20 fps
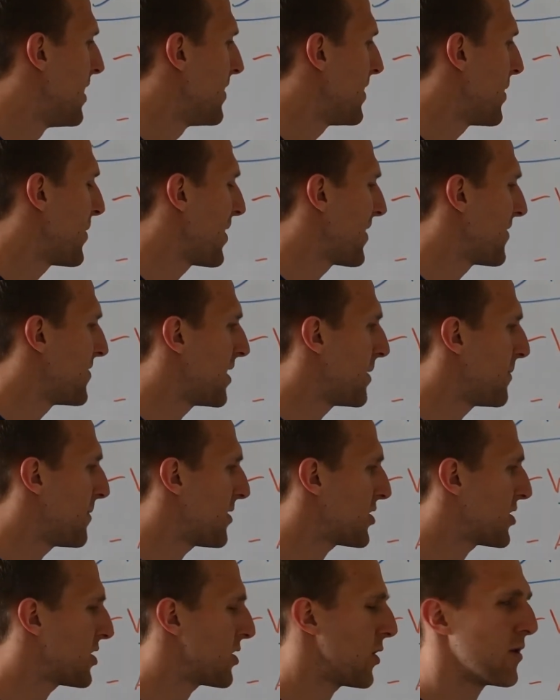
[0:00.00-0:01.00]
Then we have
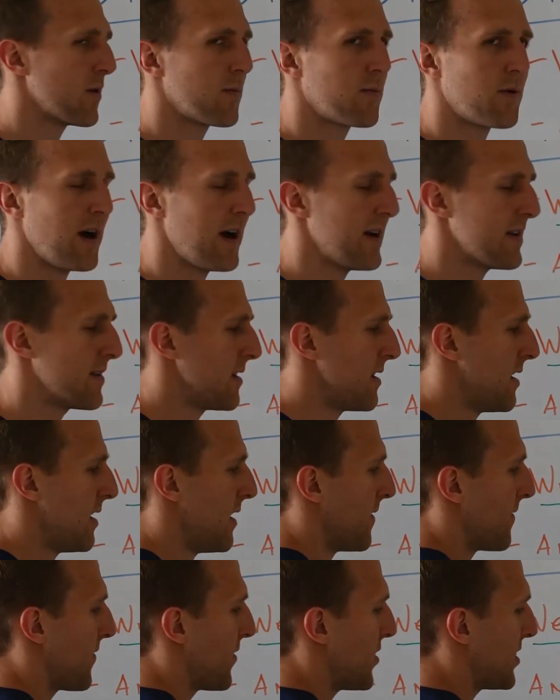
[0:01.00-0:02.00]
dumbbell shoulder press
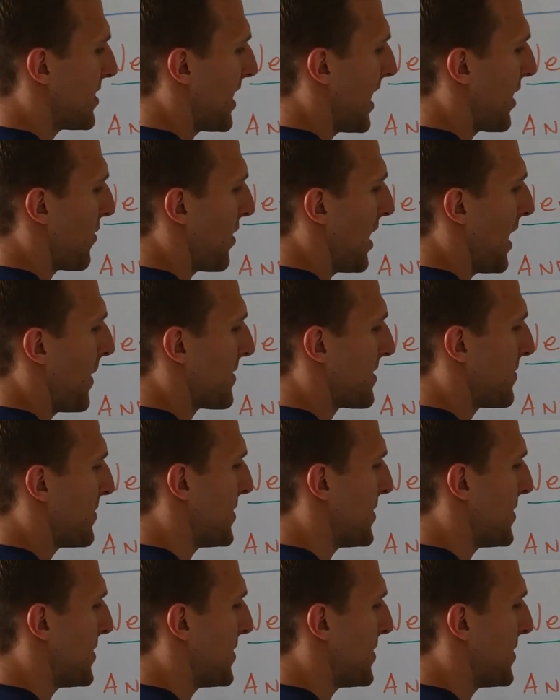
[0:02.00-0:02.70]
for 10 reps.